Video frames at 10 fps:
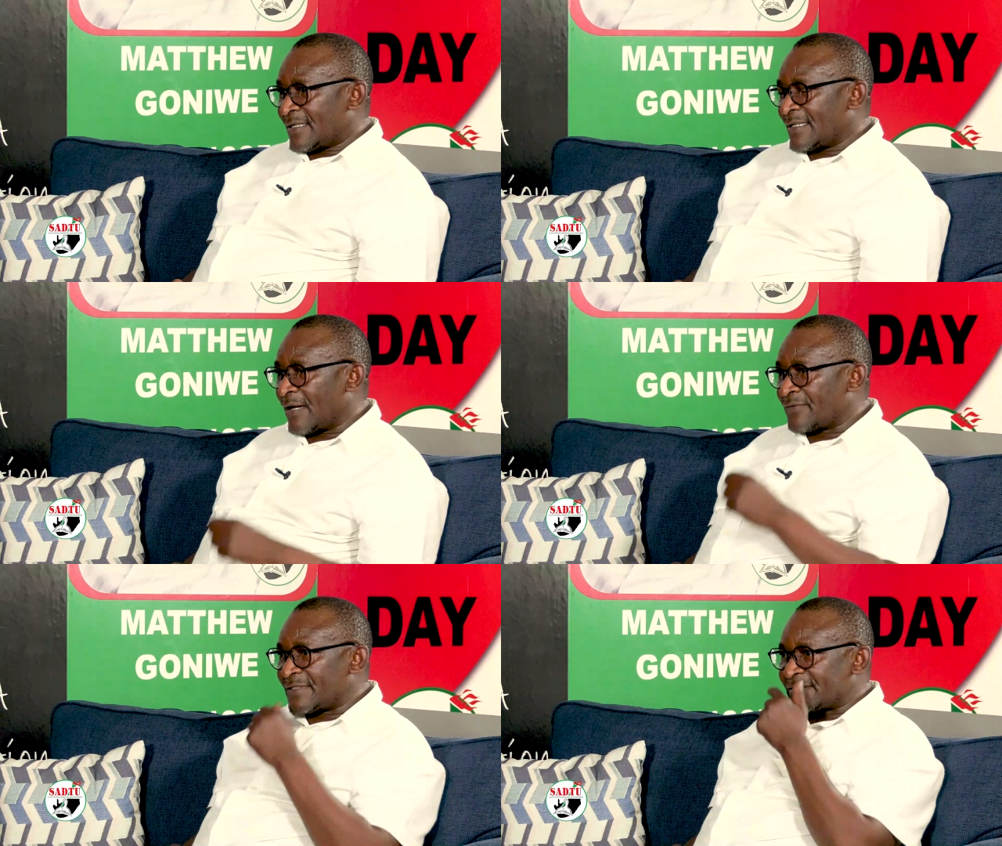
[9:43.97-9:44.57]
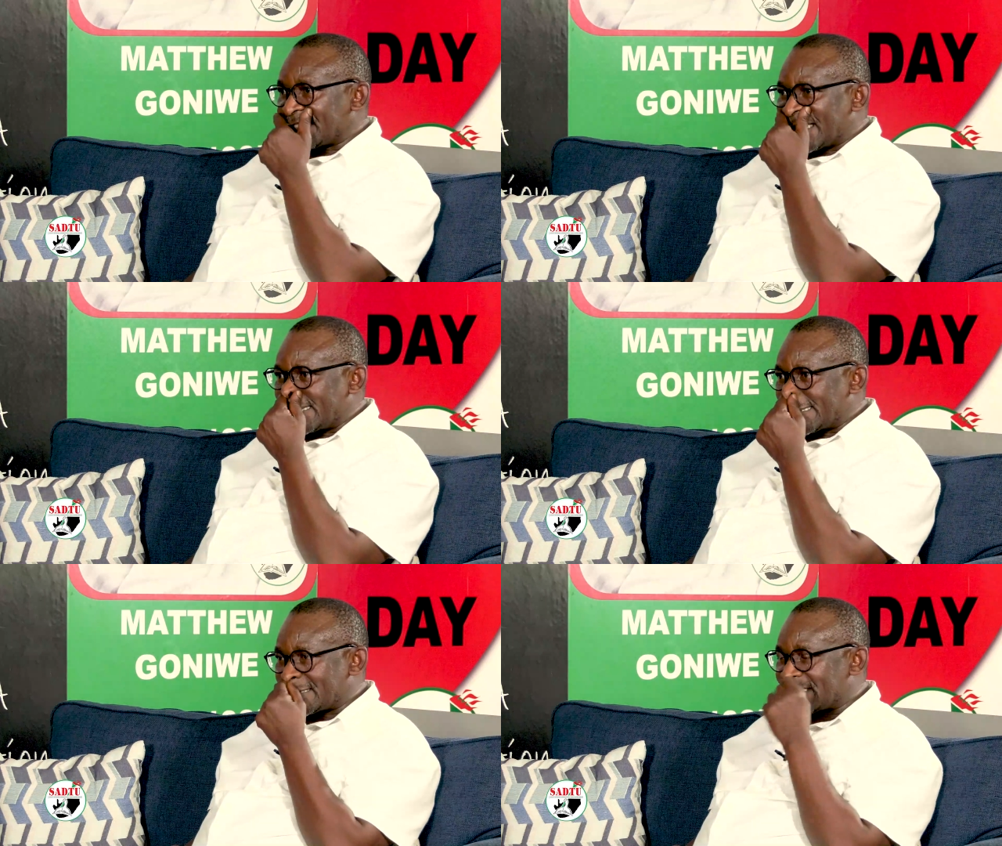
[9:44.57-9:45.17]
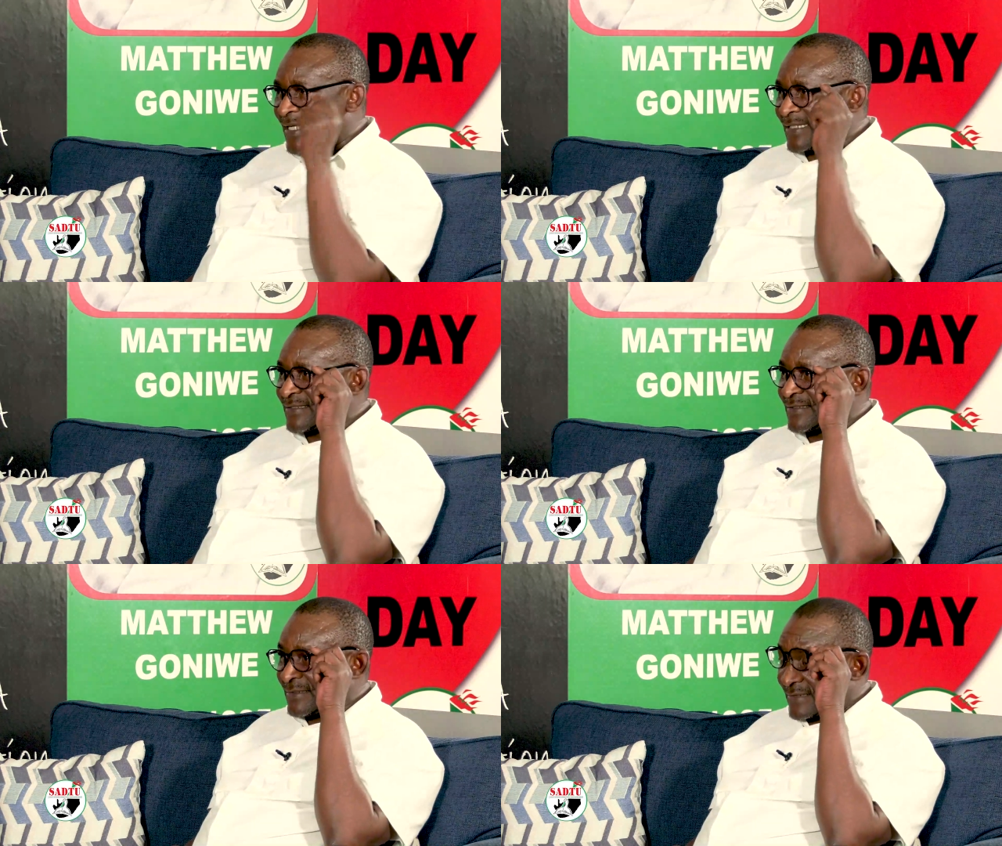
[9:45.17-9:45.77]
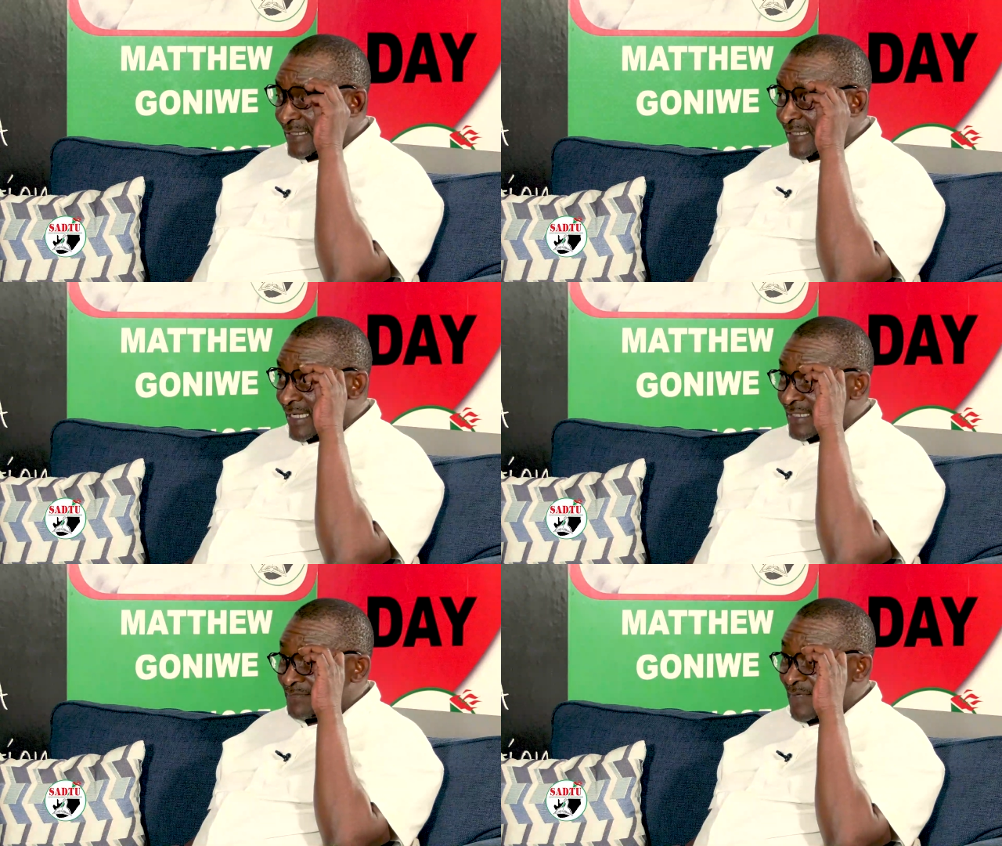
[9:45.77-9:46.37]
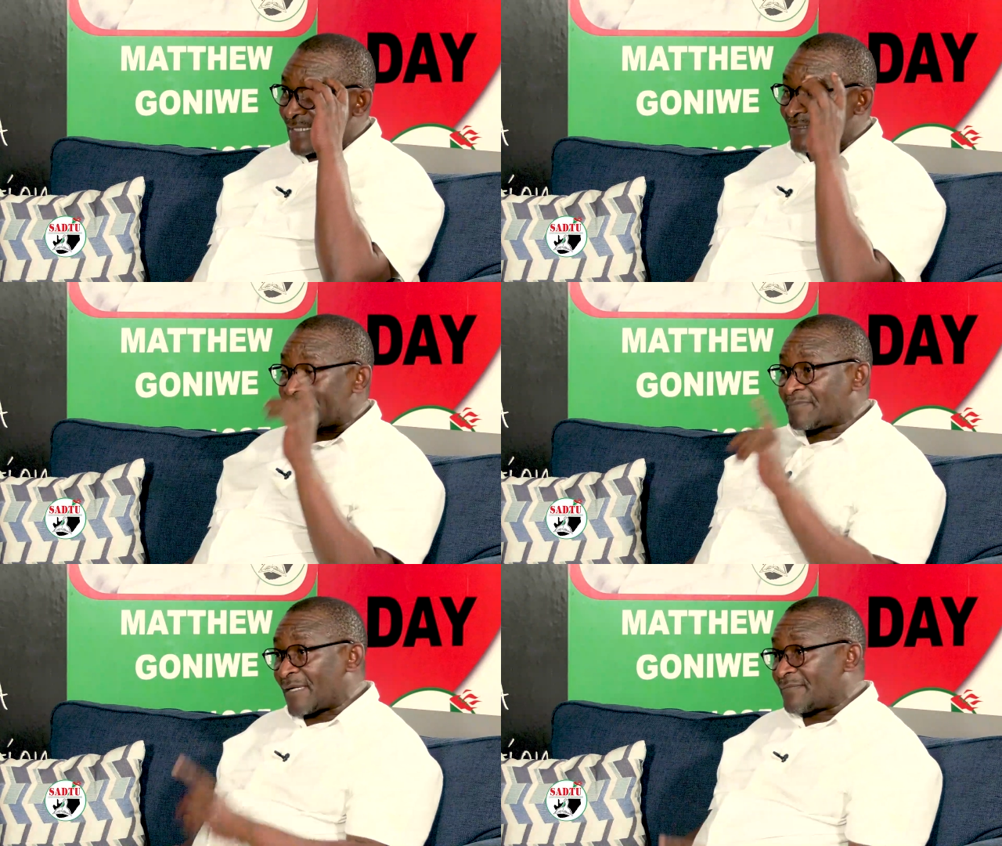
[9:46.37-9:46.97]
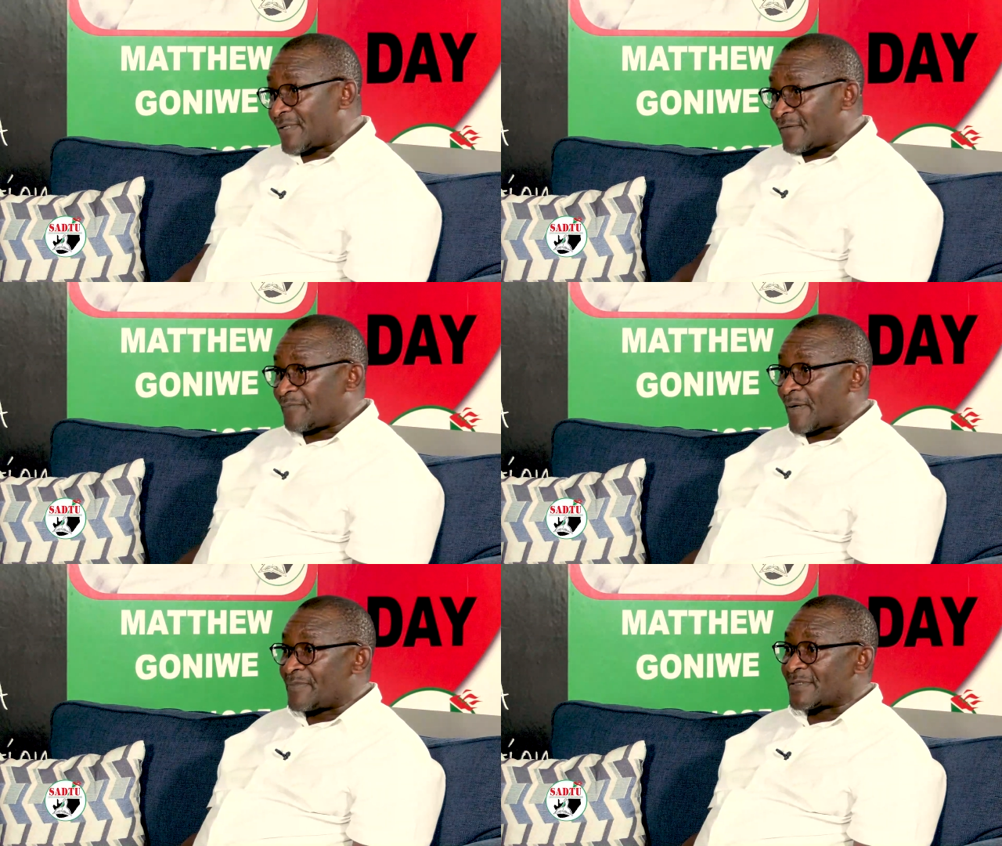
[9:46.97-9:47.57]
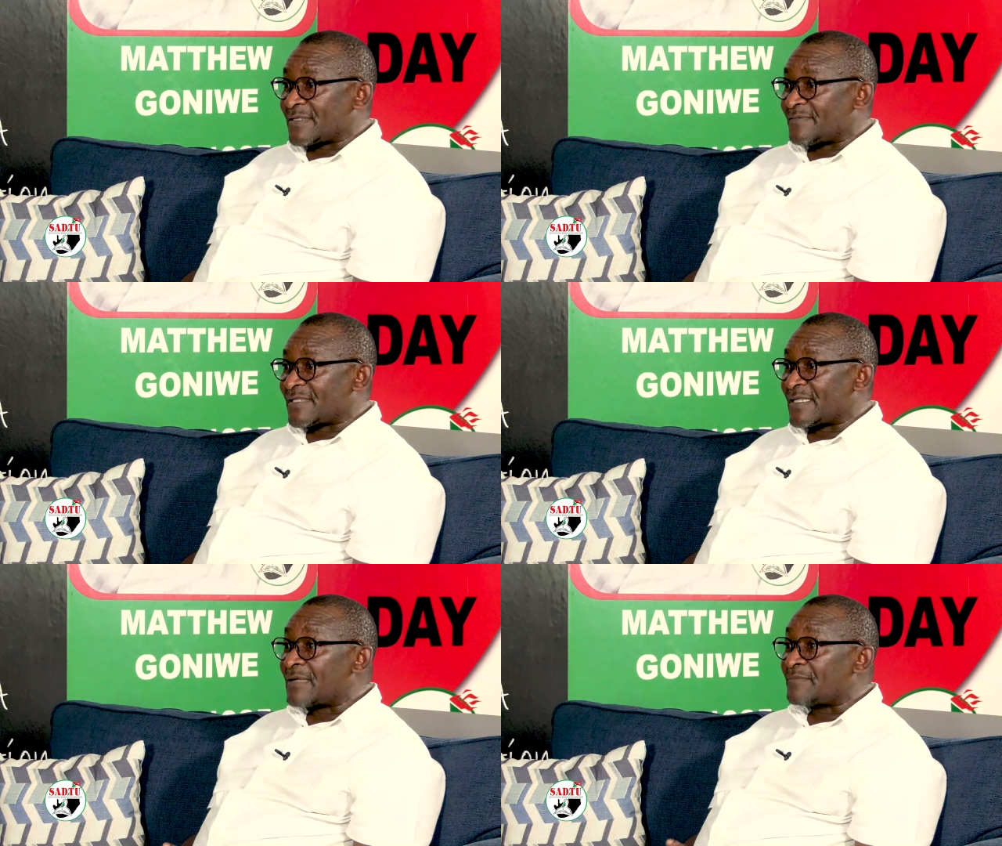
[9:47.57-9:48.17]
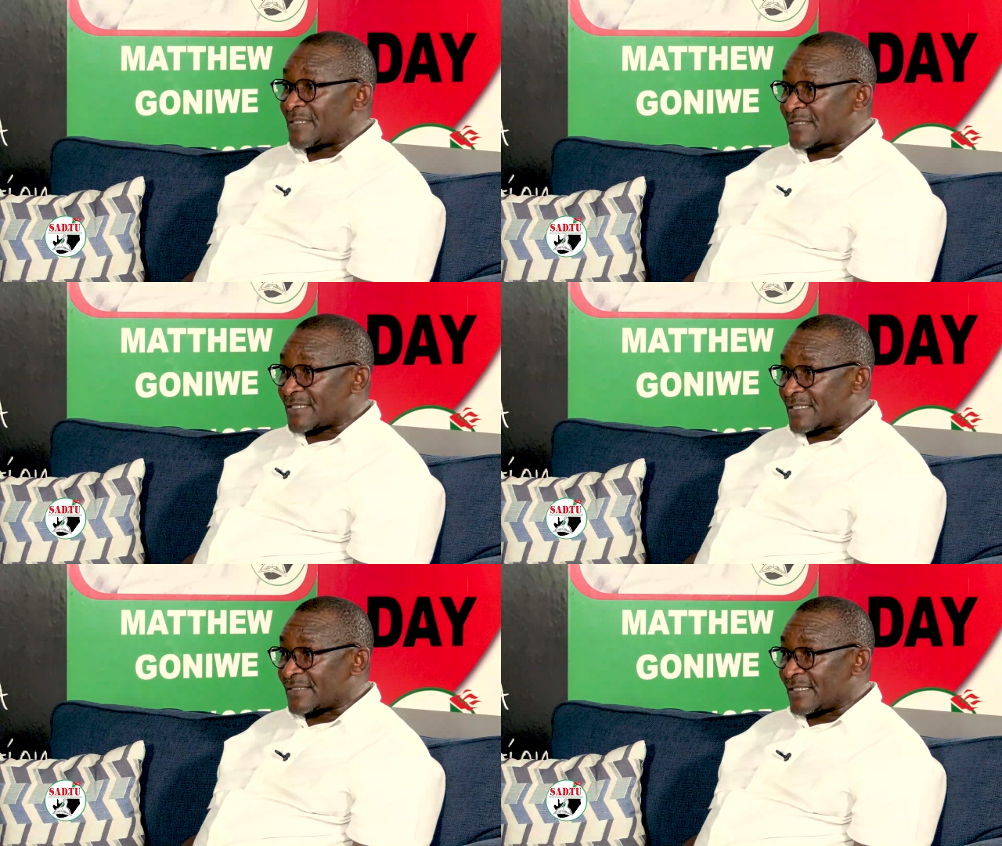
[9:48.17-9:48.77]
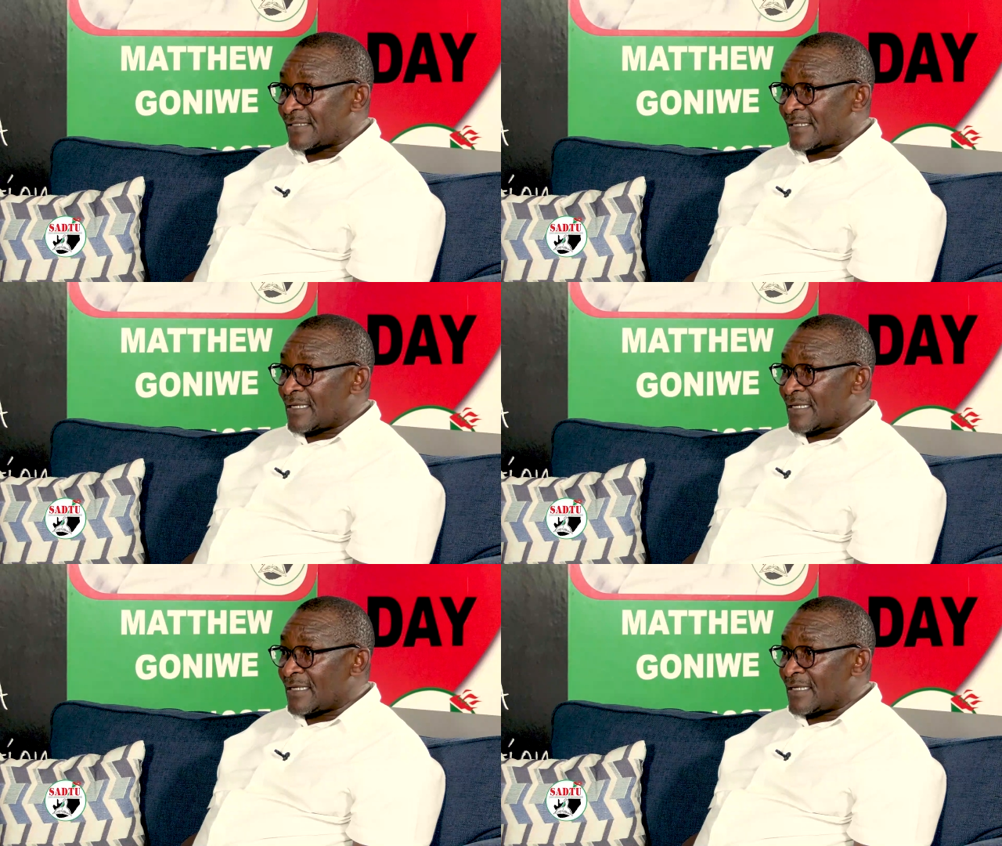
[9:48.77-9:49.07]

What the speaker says: Now the state is led generally by the Department of Public Service and Administration,